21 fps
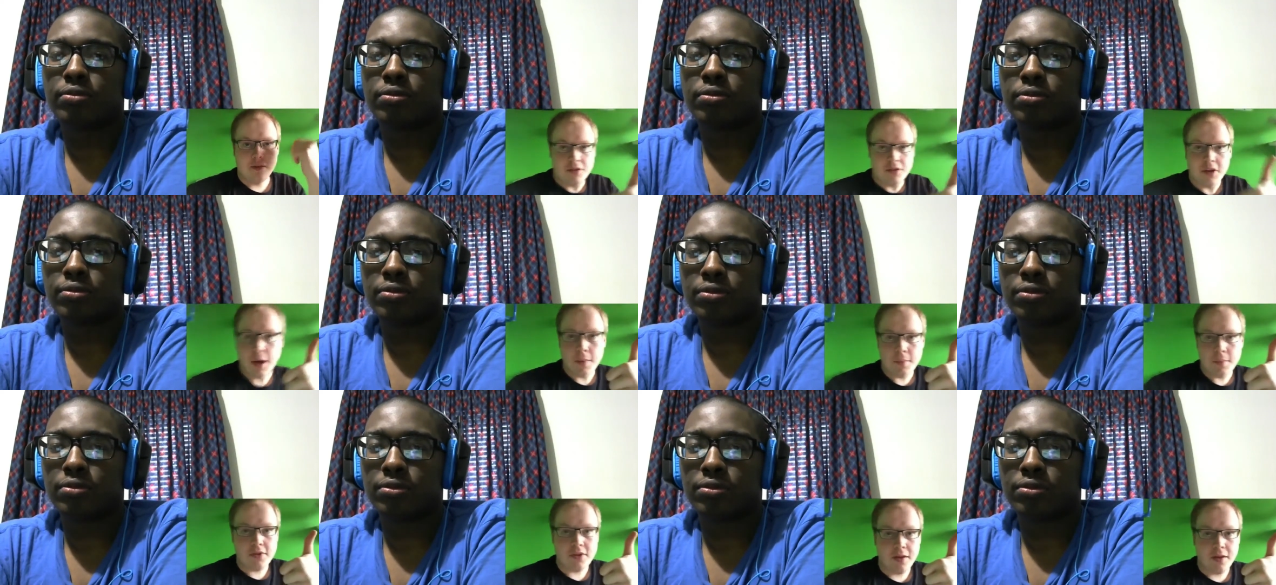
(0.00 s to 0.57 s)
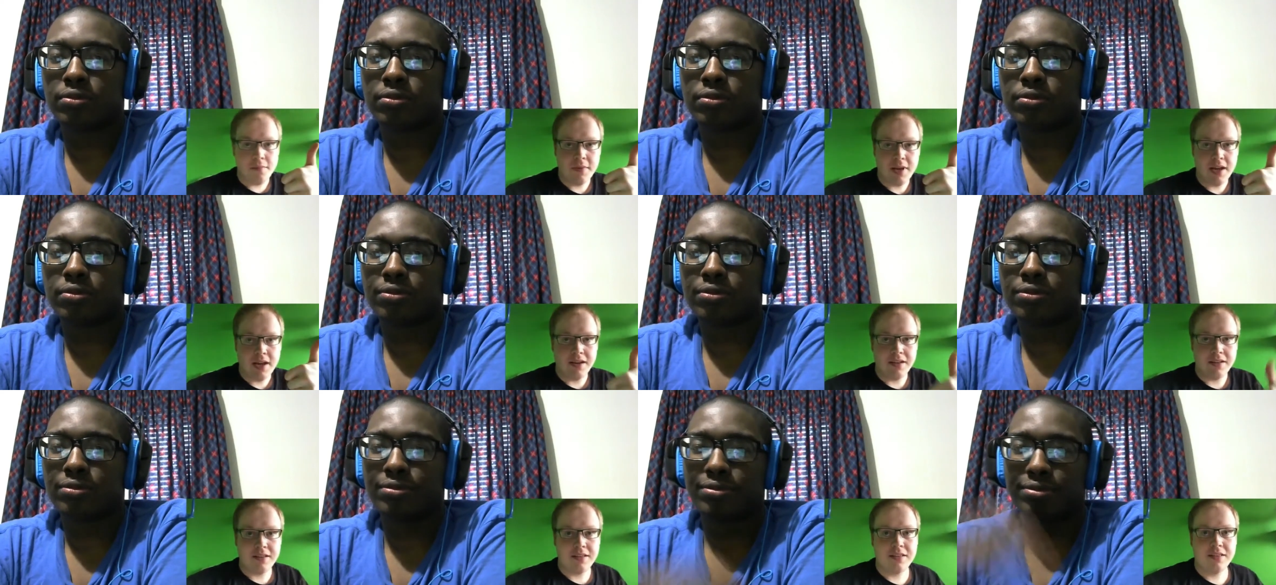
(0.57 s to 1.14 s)
Speaker 1: Thumbs up, man.
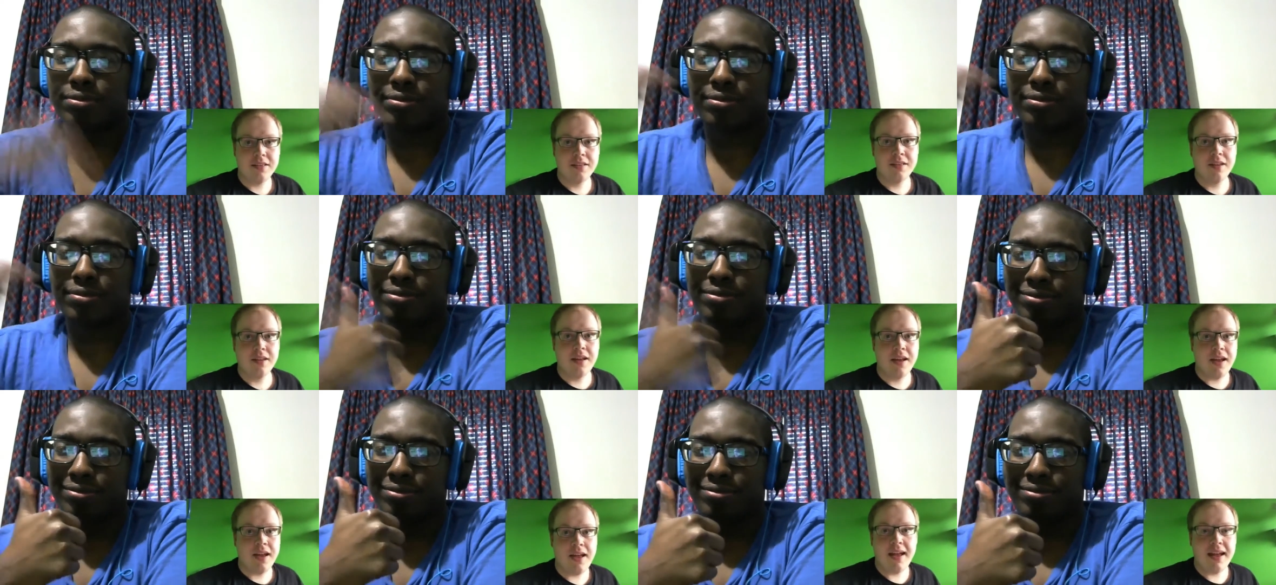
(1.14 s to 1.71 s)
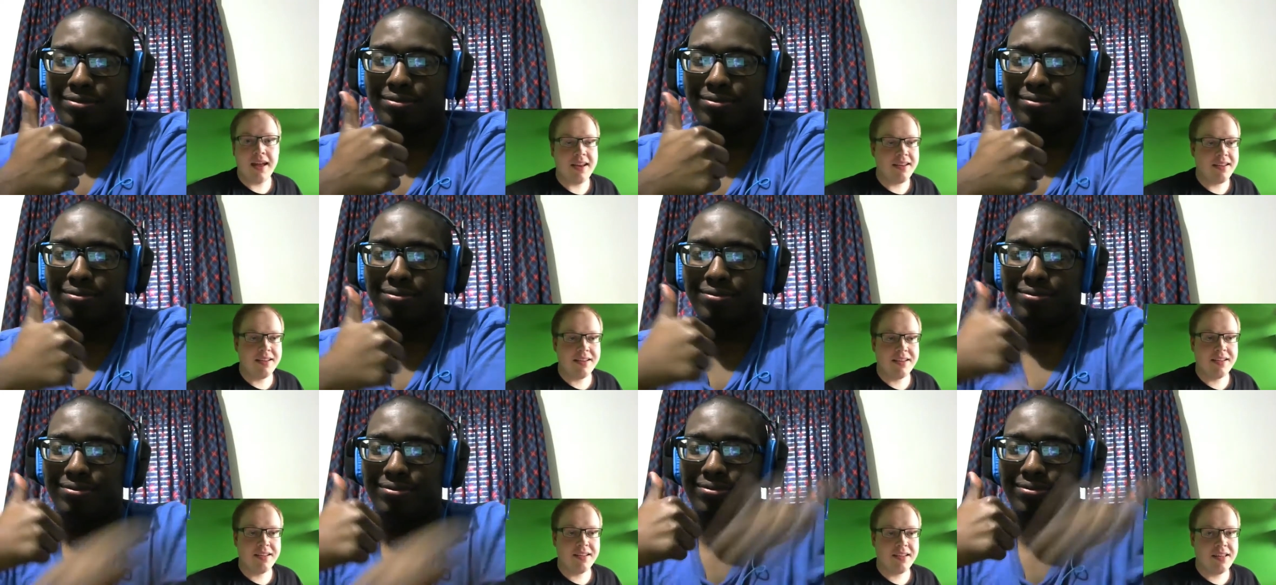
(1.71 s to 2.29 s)
I
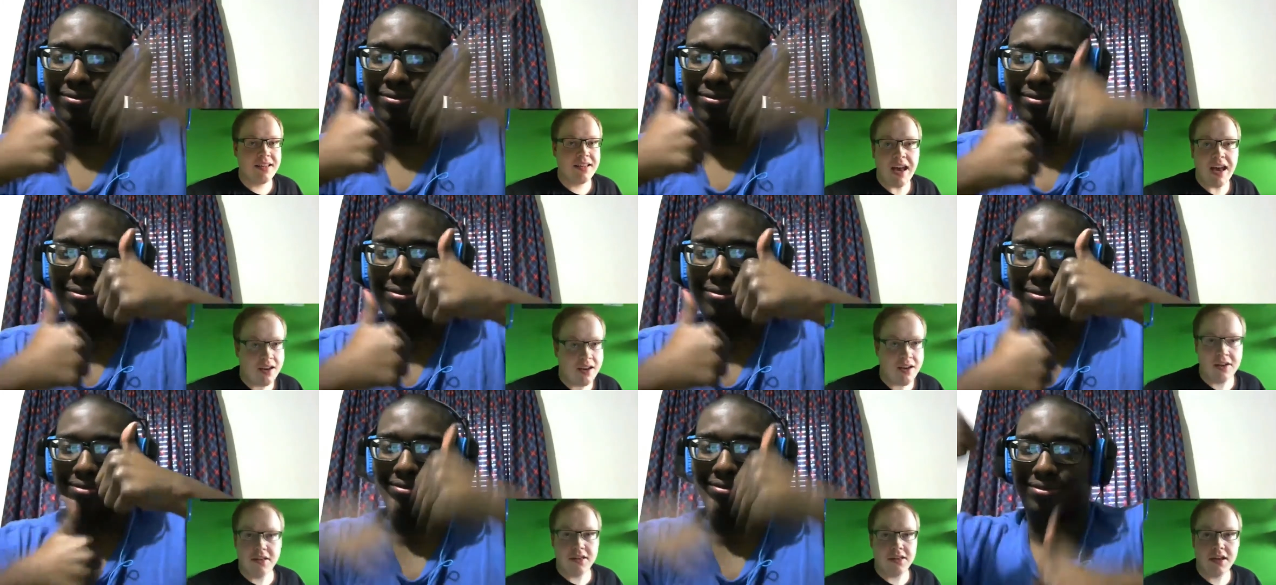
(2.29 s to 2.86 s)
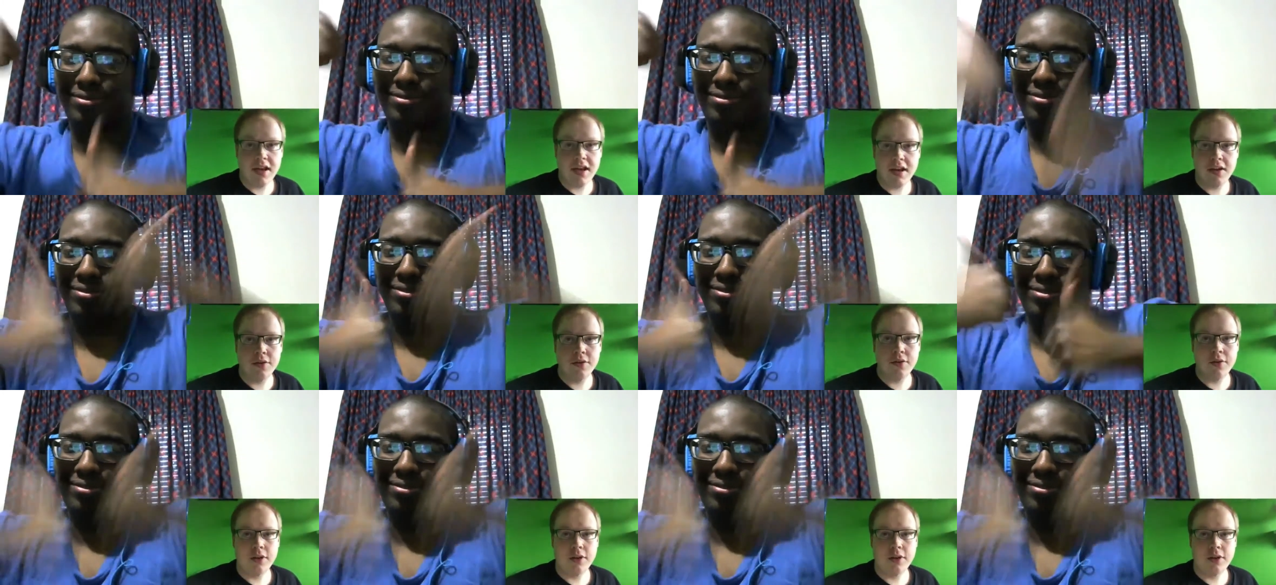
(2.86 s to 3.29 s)
cannot thank you